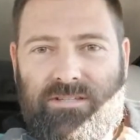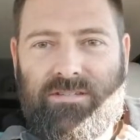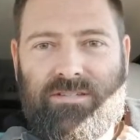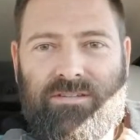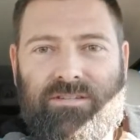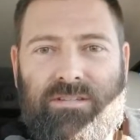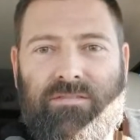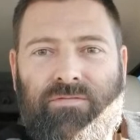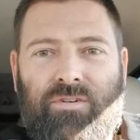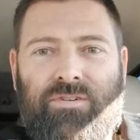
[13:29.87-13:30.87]
Other
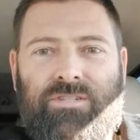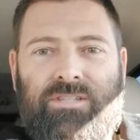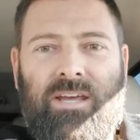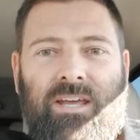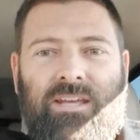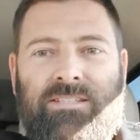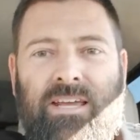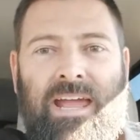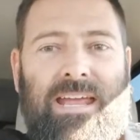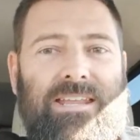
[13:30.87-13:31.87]
questions?
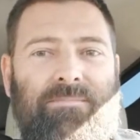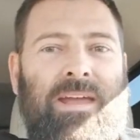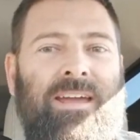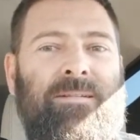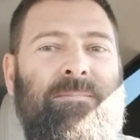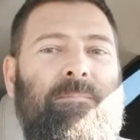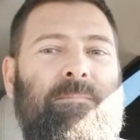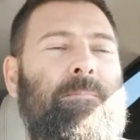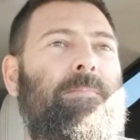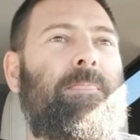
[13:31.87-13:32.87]
First day as a
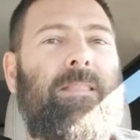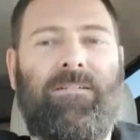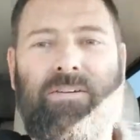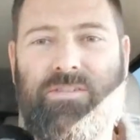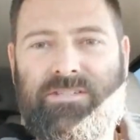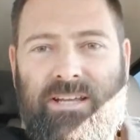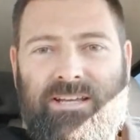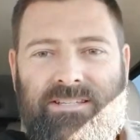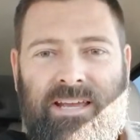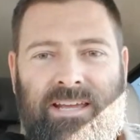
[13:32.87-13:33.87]
handyman.
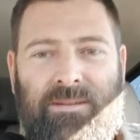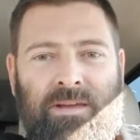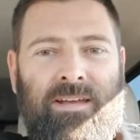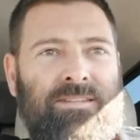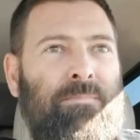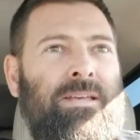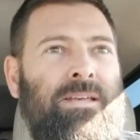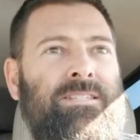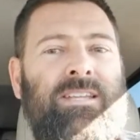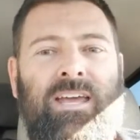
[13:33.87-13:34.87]
First day as a
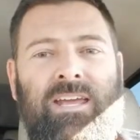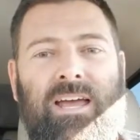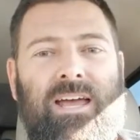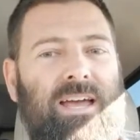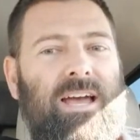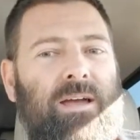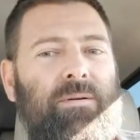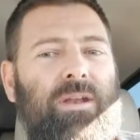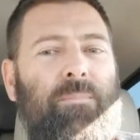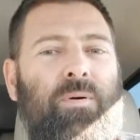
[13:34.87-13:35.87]
handyman. It's the best day.